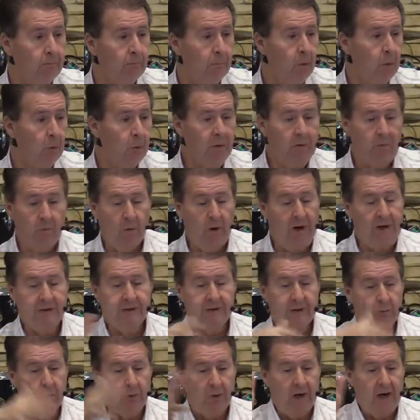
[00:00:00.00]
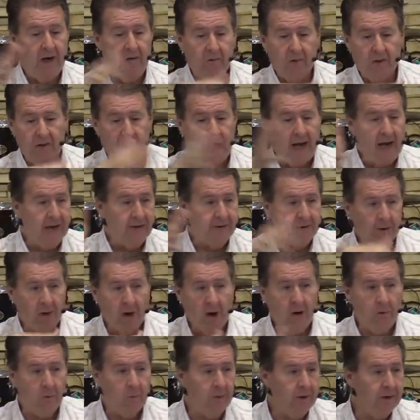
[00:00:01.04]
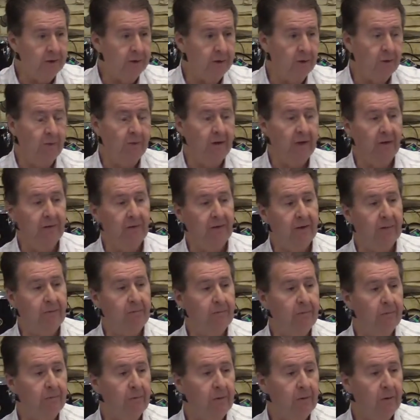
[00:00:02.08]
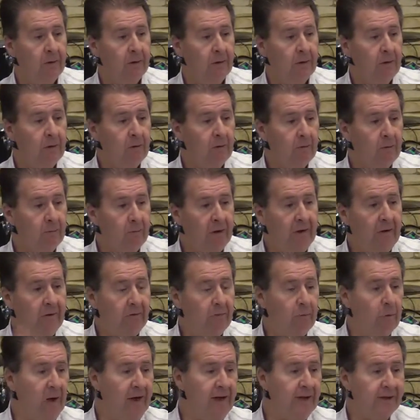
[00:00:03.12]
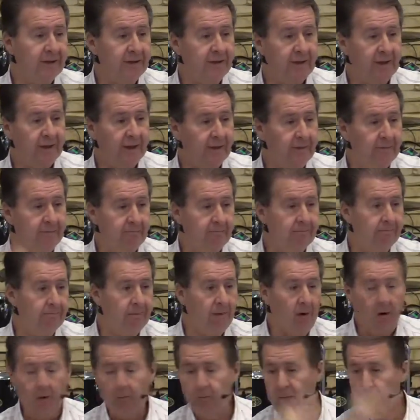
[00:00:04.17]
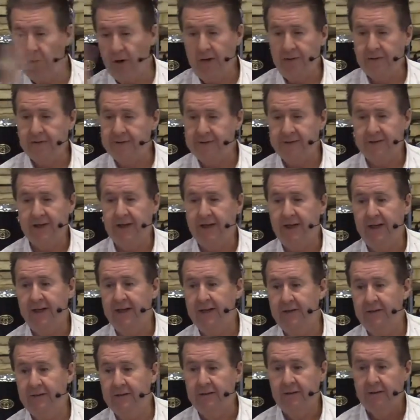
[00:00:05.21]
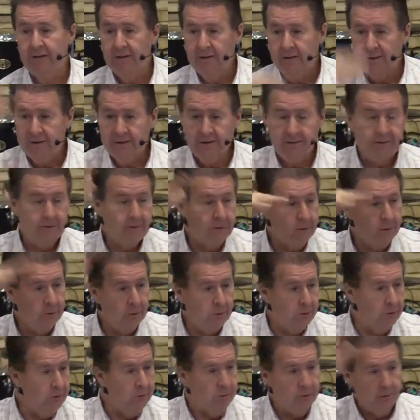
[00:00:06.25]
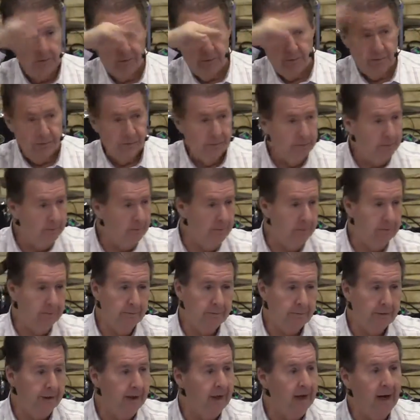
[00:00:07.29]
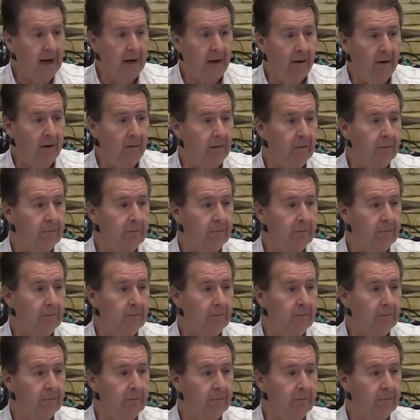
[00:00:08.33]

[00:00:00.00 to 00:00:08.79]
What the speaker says: We've wasted whatever tithes and offerings you've given. We've wasted our breath singing to the air.